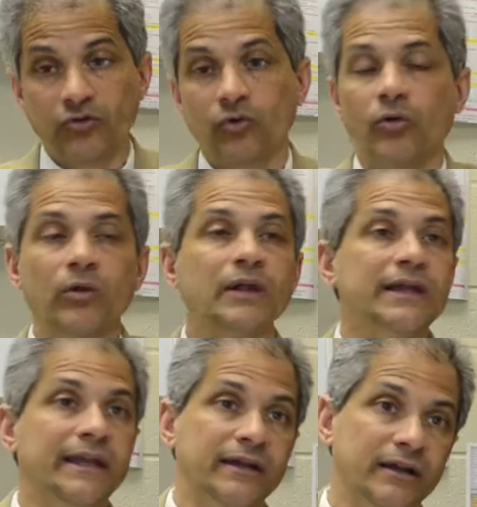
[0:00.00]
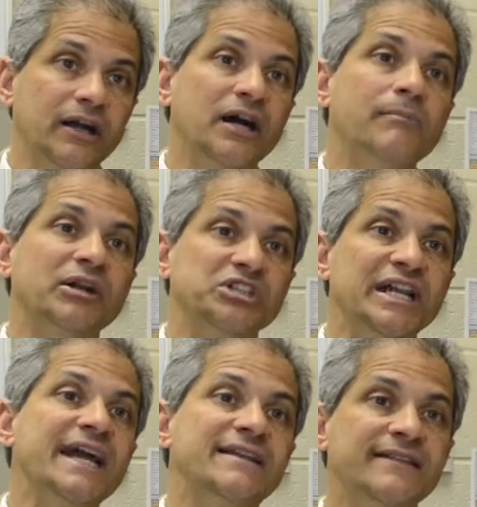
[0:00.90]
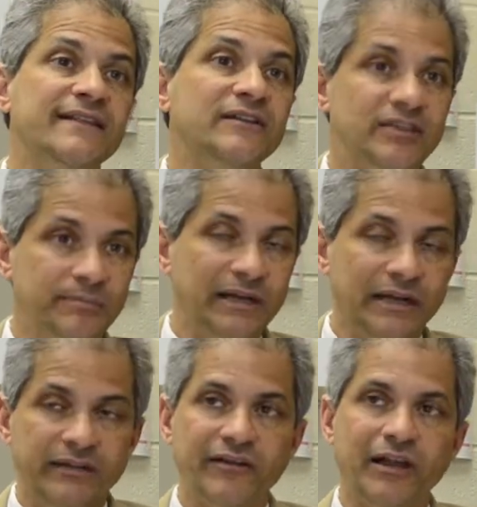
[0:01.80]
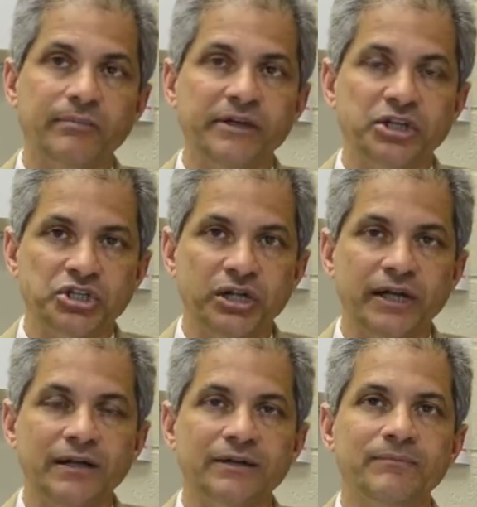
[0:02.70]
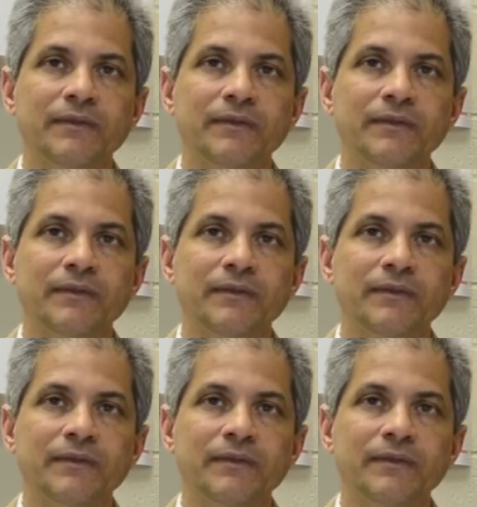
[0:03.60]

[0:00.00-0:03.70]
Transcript: at all, can occur much later than the typically developing child.